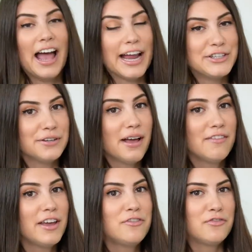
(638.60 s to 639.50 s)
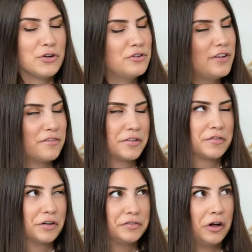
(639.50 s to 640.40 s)
I do have a food favorite
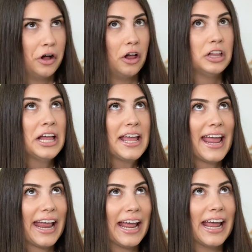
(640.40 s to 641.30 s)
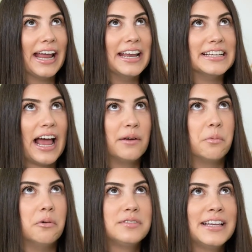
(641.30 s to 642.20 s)
for fall, and I
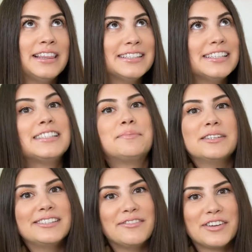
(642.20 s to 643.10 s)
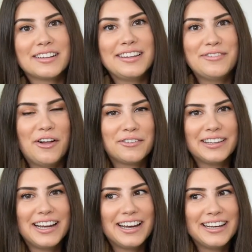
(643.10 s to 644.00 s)
won't say this is specifically fall
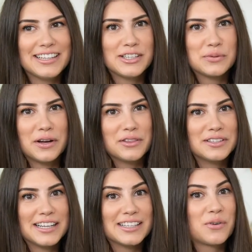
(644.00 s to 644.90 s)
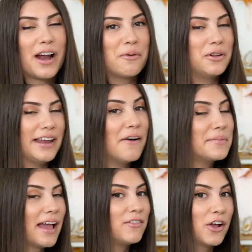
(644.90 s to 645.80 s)
related. This is one of those things where I will now
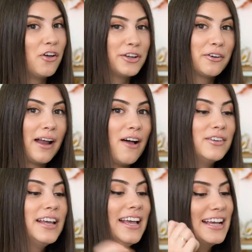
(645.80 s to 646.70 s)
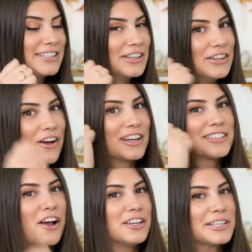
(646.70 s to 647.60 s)
be having all year round, as long
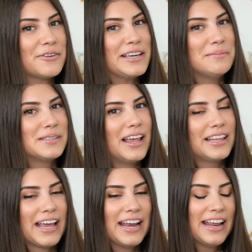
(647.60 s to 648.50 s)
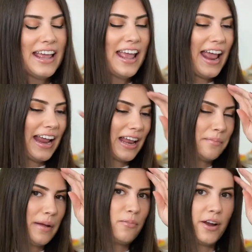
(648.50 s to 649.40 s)
as Costco keeps selling it. And
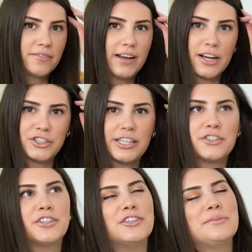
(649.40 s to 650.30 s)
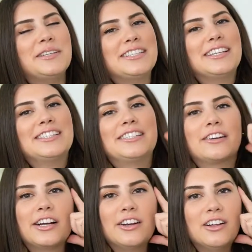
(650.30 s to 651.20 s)
my boyfriend actually introduced me to this
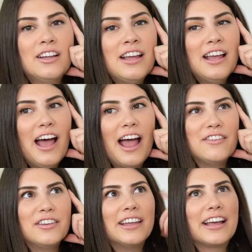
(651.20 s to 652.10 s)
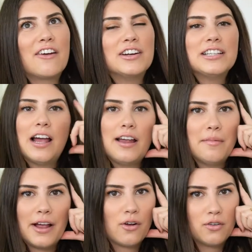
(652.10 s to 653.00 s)
cereal. I feel like every time
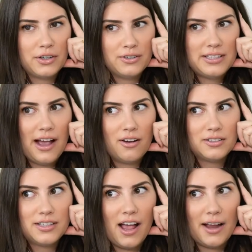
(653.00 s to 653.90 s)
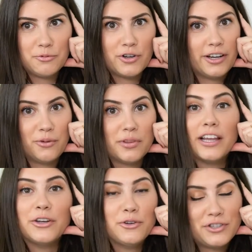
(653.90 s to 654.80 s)
I go over to his house, I'm treated with
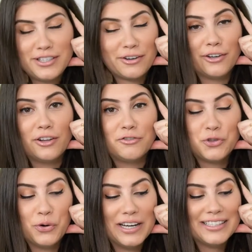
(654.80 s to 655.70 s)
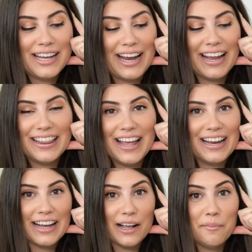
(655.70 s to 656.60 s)
a new cereal of choice, and
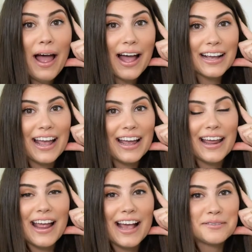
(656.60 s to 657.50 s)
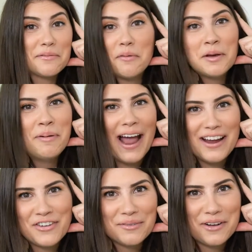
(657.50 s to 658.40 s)
then I come back and I ask my mom to buy
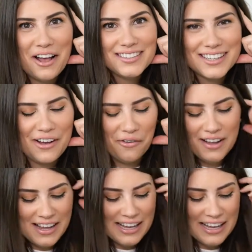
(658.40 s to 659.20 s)
it from Costco.